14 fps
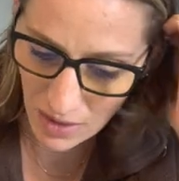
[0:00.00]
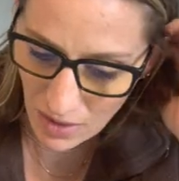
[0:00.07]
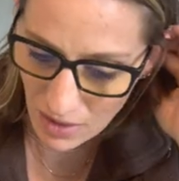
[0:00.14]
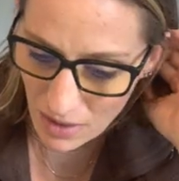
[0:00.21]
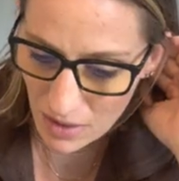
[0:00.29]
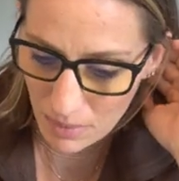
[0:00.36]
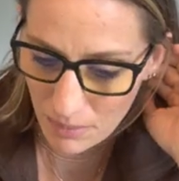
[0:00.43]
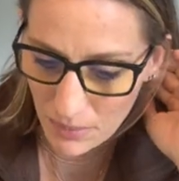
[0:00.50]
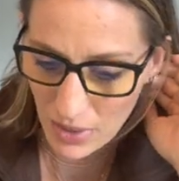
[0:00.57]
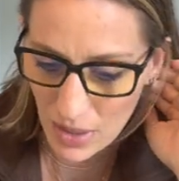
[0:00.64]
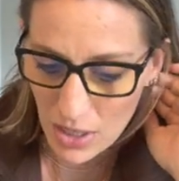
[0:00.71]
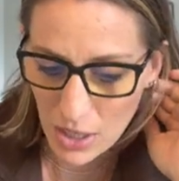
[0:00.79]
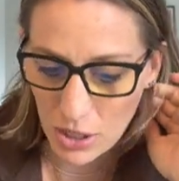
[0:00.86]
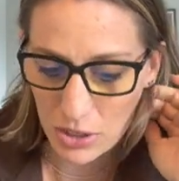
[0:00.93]
Um,
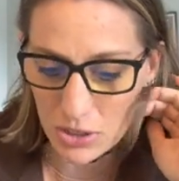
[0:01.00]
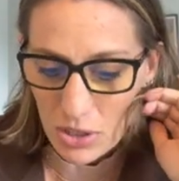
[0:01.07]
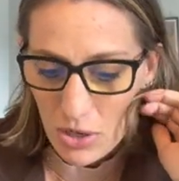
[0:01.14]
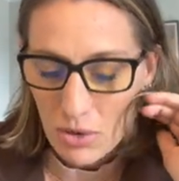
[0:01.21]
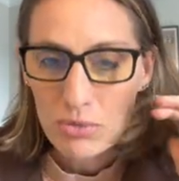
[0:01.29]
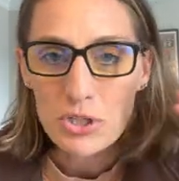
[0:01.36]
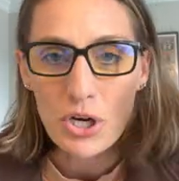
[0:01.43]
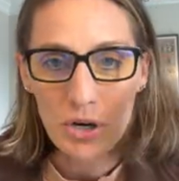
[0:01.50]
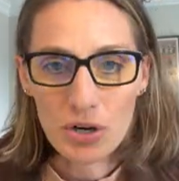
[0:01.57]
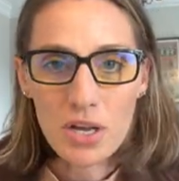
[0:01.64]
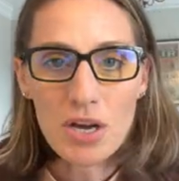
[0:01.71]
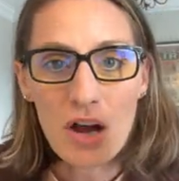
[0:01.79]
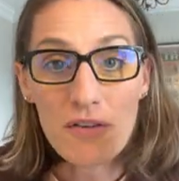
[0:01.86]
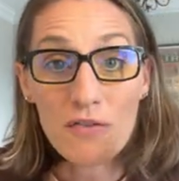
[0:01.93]
so
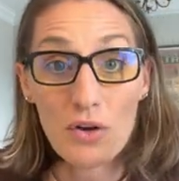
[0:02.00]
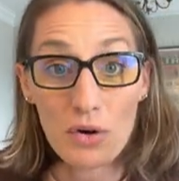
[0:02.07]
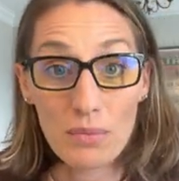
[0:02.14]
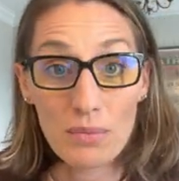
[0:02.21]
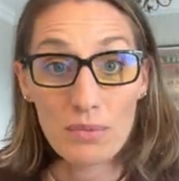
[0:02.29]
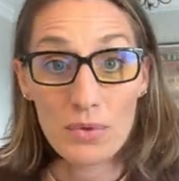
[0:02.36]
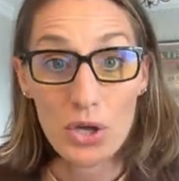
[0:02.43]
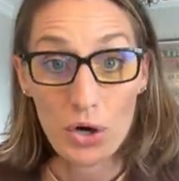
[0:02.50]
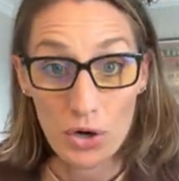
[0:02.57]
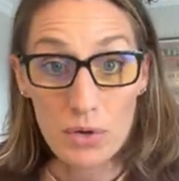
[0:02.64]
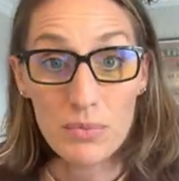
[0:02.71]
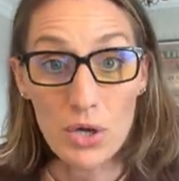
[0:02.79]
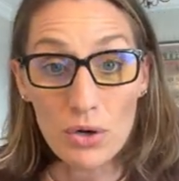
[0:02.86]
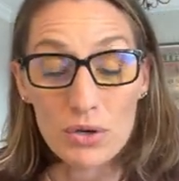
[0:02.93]
turning off your, your
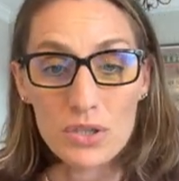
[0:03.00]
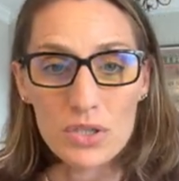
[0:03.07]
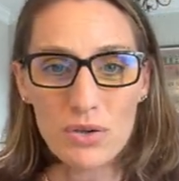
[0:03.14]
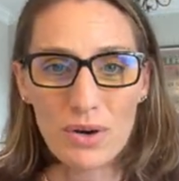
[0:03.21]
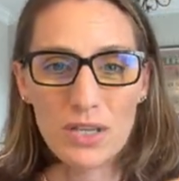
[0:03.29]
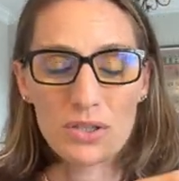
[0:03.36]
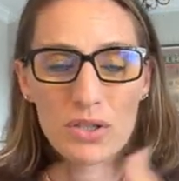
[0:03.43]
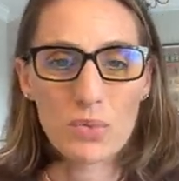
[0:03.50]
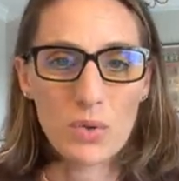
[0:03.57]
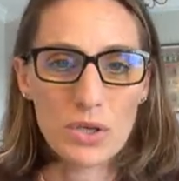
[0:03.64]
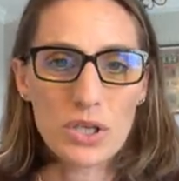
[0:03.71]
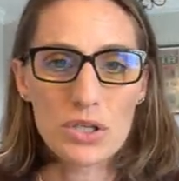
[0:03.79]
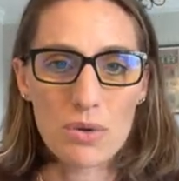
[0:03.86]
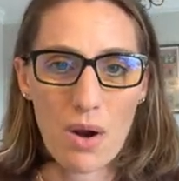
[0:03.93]
computer screens
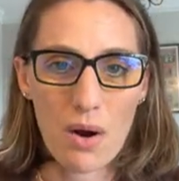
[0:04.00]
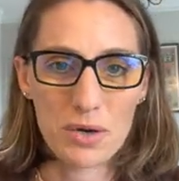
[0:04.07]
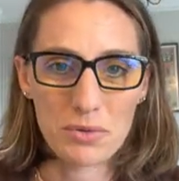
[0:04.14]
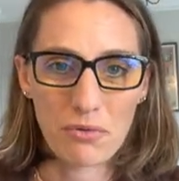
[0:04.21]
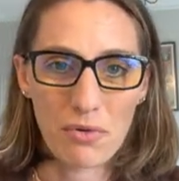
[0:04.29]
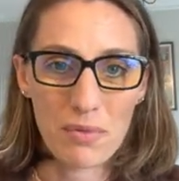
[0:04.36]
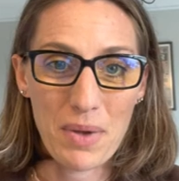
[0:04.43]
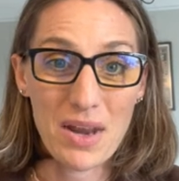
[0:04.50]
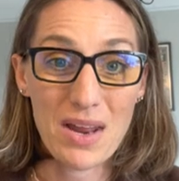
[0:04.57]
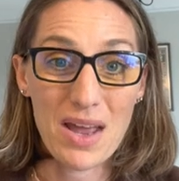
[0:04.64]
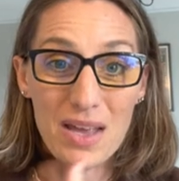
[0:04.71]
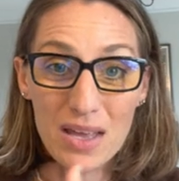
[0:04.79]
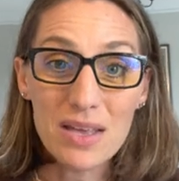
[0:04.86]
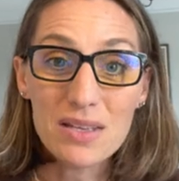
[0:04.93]
one to two hours before bed
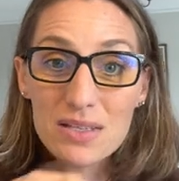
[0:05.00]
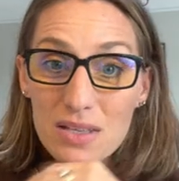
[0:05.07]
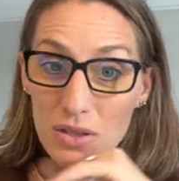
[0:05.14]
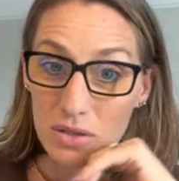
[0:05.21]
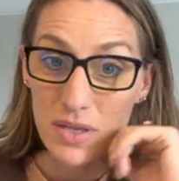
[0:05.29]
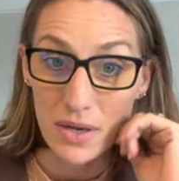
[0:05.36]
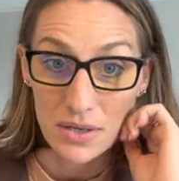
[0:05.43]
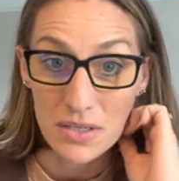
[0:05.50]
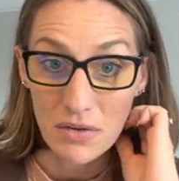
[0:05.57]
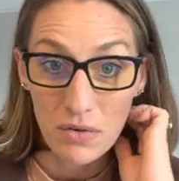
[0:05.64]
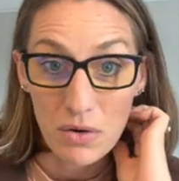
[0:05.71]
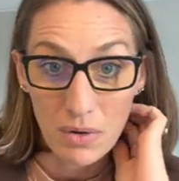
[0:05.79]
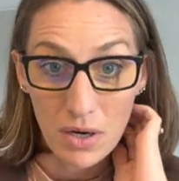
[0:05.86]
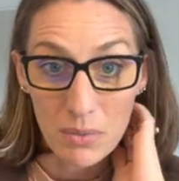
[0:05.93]
is the
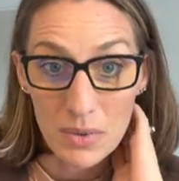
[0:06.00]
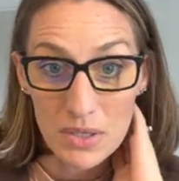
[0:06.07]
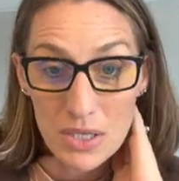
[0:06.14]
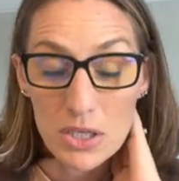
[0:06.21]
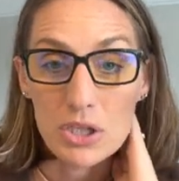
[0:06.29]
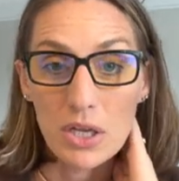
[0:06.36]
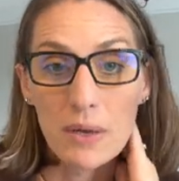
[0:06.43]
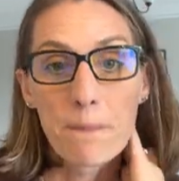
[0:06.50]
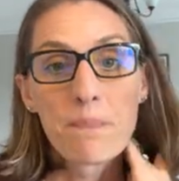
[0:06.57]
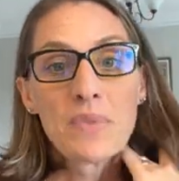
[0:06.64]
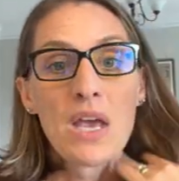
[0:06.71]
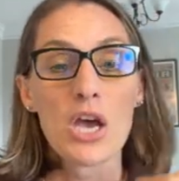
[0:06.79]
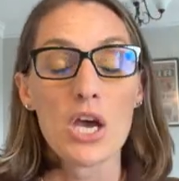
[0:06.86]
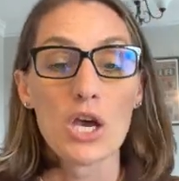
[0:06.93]
scientific recommendation
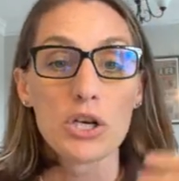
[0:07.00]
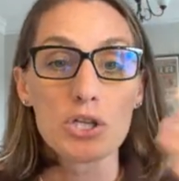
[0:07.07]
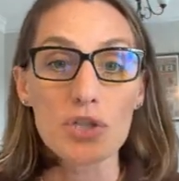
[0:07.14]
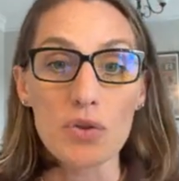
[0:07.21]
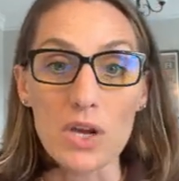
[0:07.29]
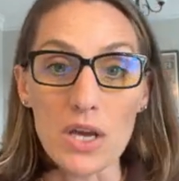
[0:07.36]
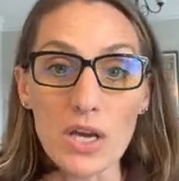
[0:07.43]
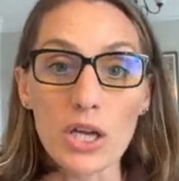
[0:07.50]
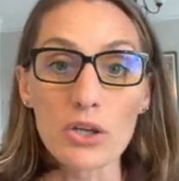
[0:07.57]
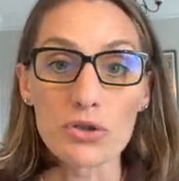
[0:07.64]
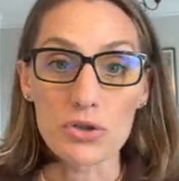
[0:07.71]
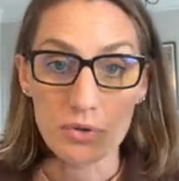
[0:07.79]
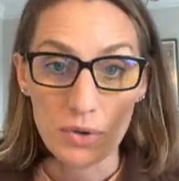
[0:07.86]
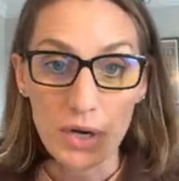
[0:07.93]
so that it can
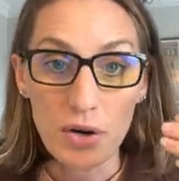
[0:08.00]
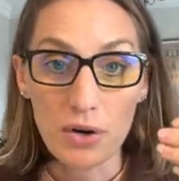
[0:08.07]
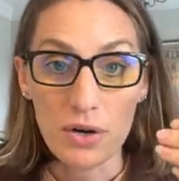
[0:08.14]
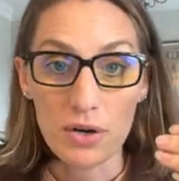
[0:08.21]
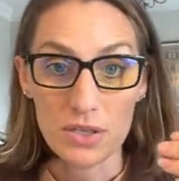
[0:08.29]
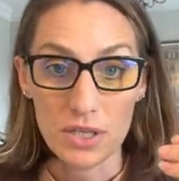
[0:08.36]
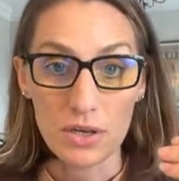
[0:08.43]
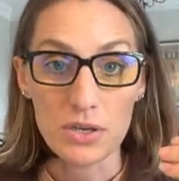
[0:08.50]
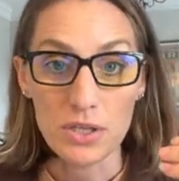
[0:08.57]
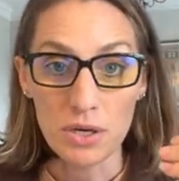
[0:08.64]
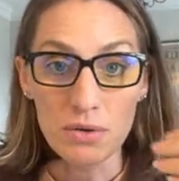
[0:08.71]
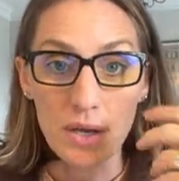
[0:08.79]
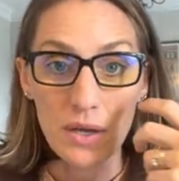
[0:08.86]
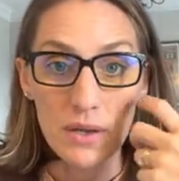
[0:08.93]
trigger your
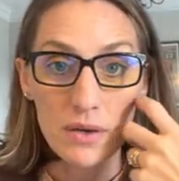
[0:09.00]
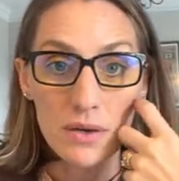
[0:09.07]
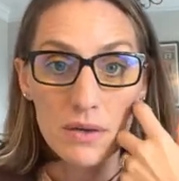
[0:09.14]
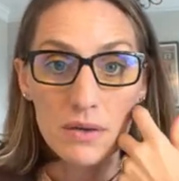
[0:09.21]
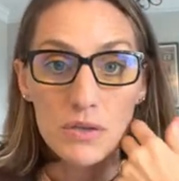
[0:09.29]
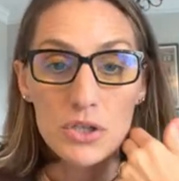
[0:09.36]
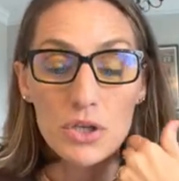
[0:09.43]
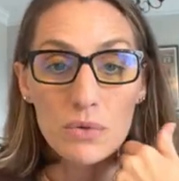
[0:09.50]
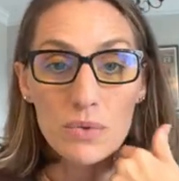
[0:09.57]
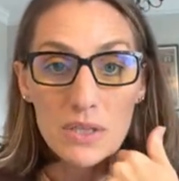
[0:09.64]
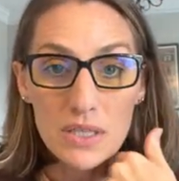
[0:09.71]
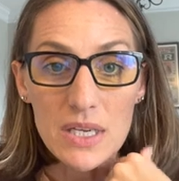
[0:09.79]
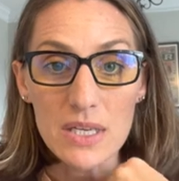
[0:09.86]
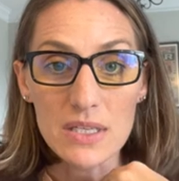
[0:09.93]
serotonin to
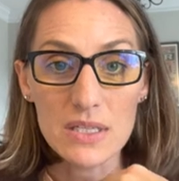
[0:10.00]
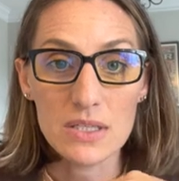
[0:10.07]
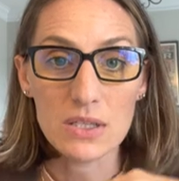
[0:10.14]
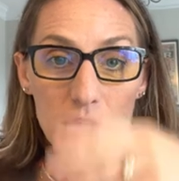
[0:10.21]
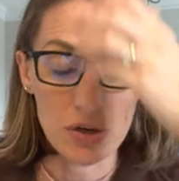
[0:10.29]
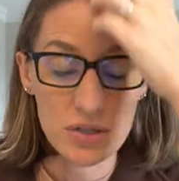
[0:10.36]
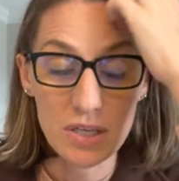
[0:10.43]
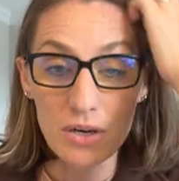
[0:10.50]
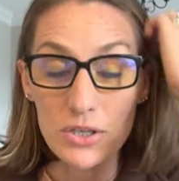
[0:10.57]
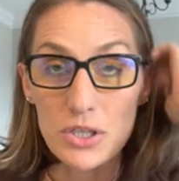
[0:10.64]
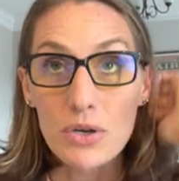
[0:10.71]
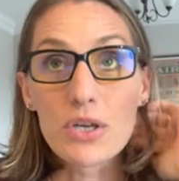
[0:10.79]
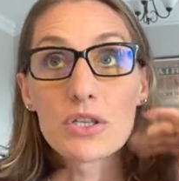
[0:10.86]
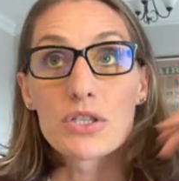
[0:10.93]
release or your
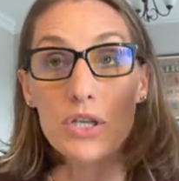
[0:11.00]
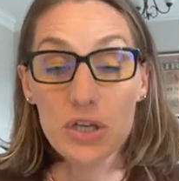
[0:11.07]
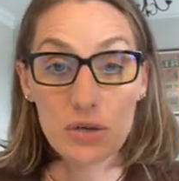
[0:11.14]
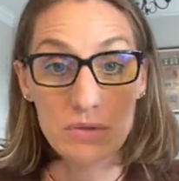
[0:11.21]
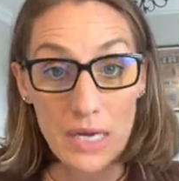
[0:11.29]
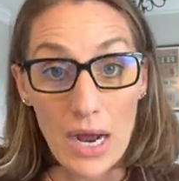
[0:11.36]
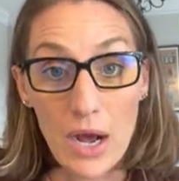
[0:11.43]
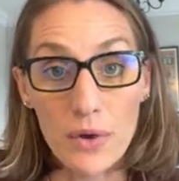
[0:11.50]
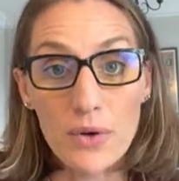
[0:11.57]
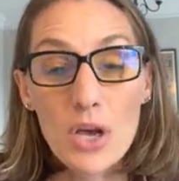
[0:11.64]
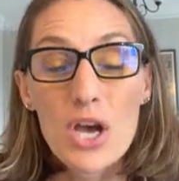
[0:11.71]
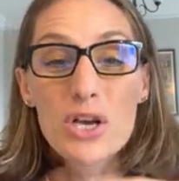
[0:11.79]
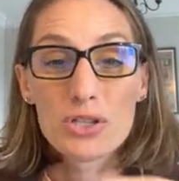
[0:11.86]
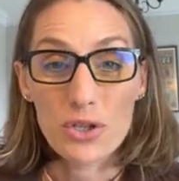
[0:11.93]
serotonin to go down
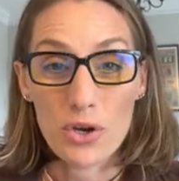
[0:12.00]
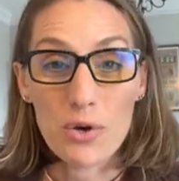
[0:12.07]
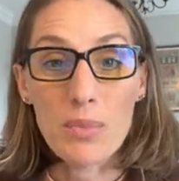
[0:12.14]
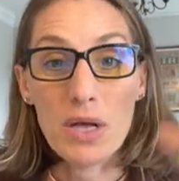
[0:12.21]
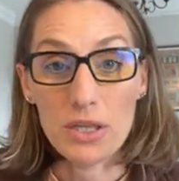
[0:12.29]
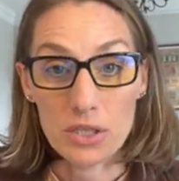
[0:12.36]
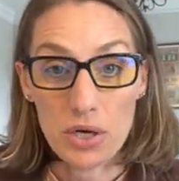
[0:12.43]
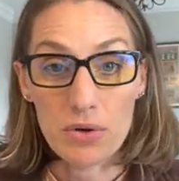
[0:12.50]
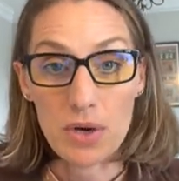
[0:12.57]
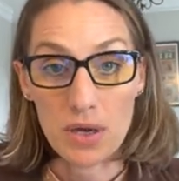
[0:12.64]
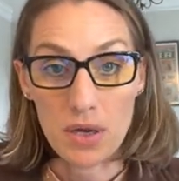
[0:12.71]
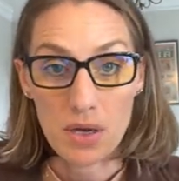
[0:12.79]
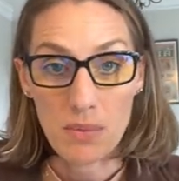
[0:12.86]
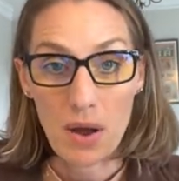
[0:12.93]
so that your
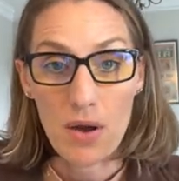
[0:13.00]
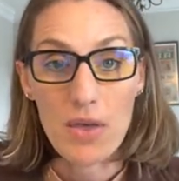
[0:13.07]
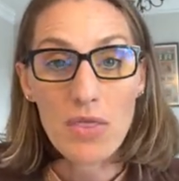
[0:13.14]
melatonin can come out.